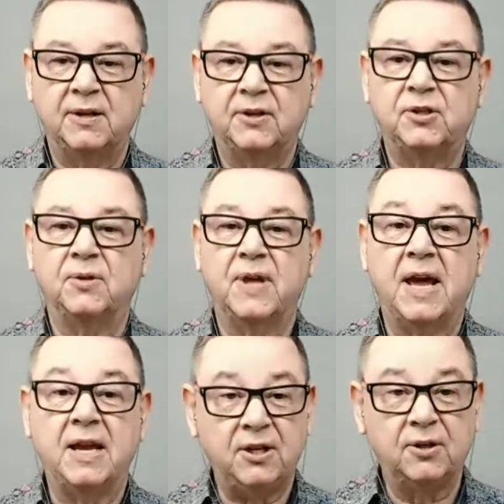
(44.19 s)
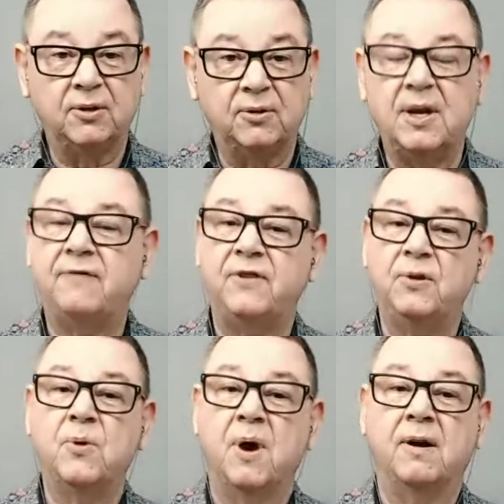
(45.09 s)
so that you, if
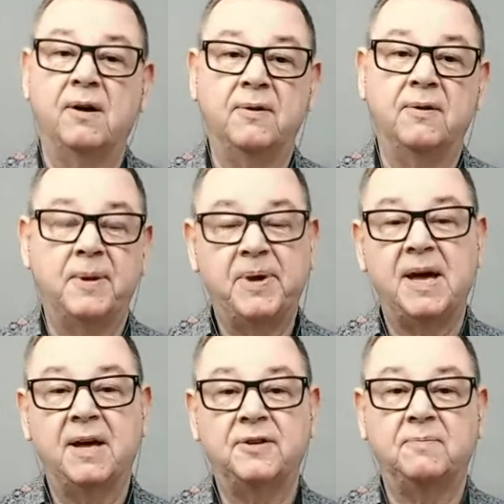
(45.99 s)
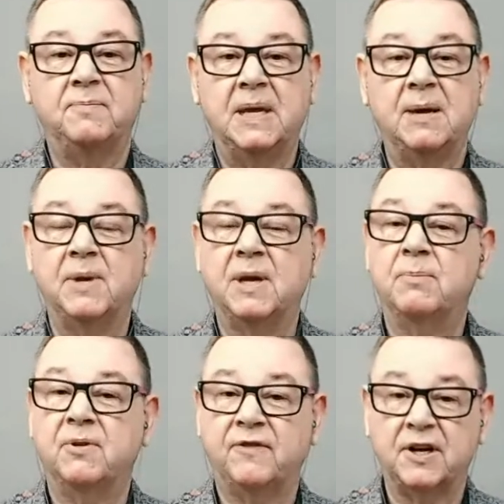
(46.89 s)
you are on the path of becoming a
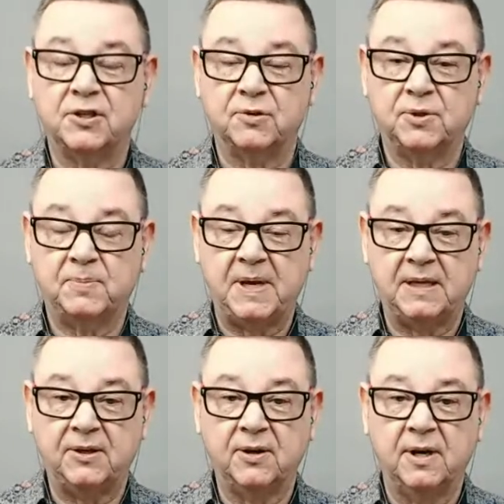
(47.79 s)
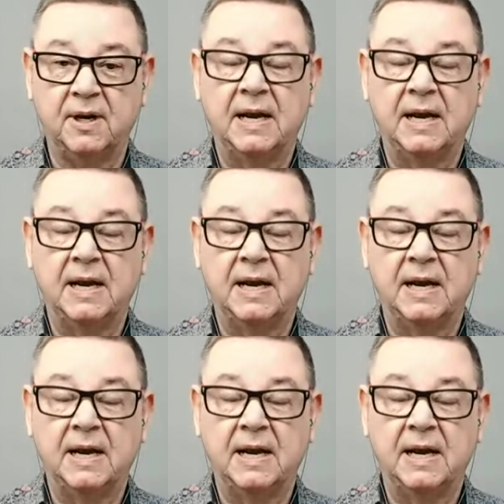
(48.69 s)
professional speaker